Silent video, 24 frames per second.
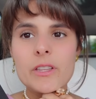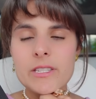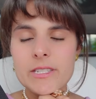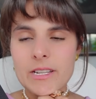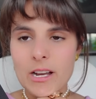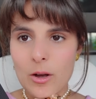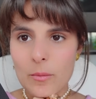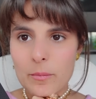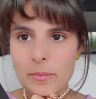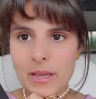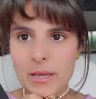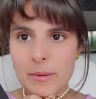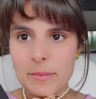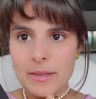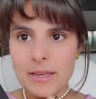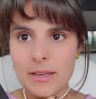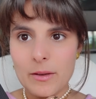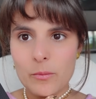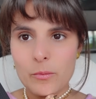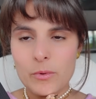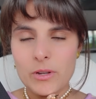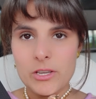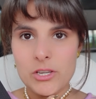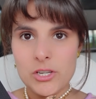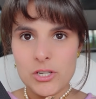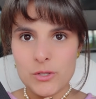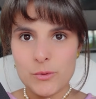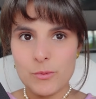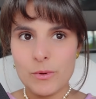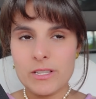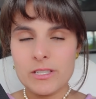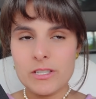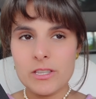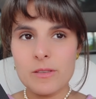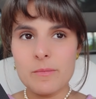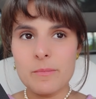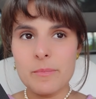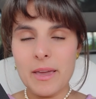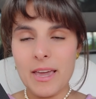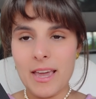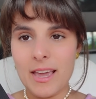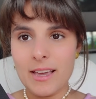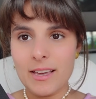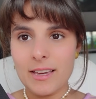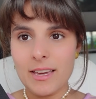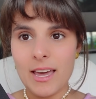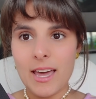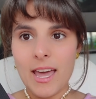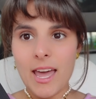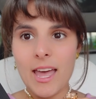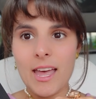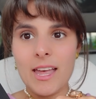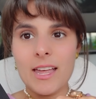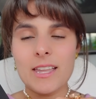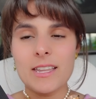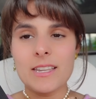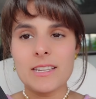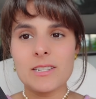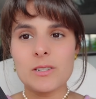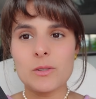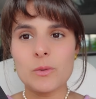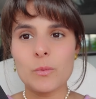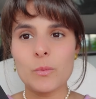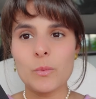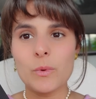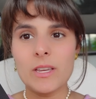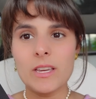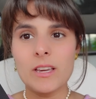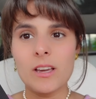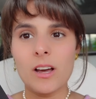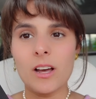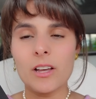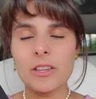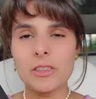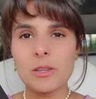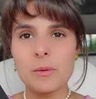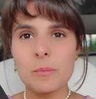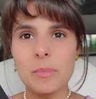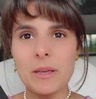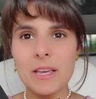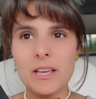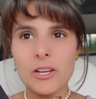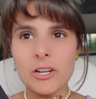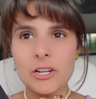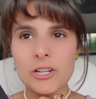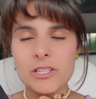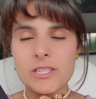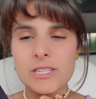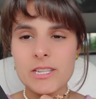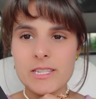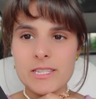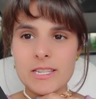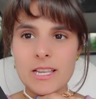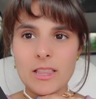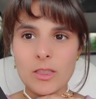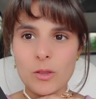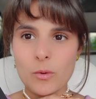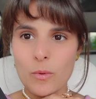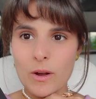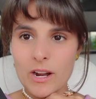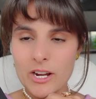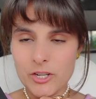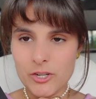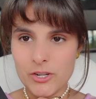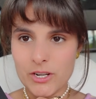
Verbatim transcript: the down payment, we just went to the bank and we got the banker to send the wire